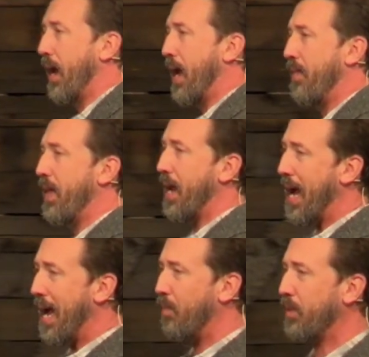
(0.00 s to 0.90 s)
And then
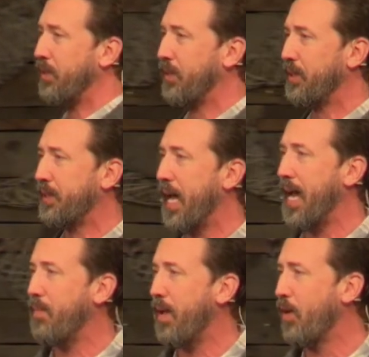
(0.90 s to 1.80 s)
I will do the
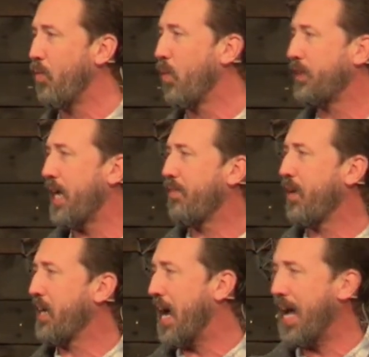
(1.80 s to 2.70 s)
same, and
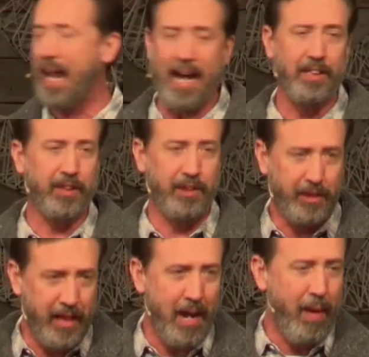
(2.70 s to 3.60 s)
whichever God
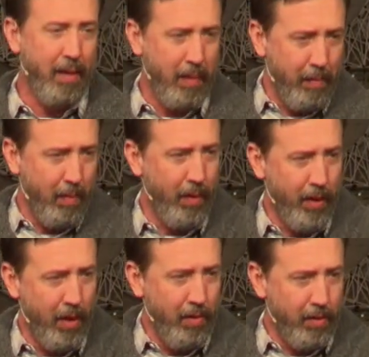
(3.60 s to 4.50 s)
answers, that way people
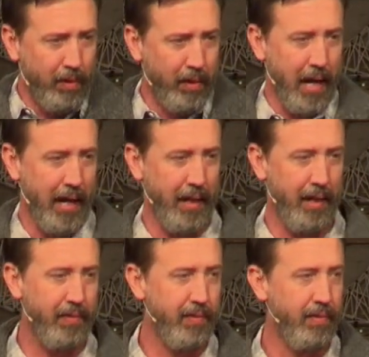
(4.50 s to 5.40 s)
will know who the real God
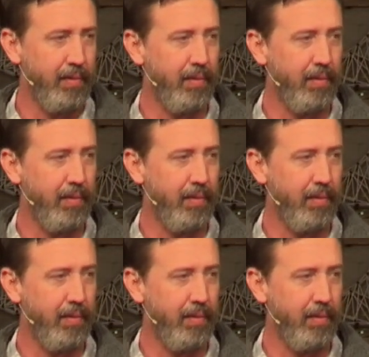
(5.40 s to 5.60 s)
is.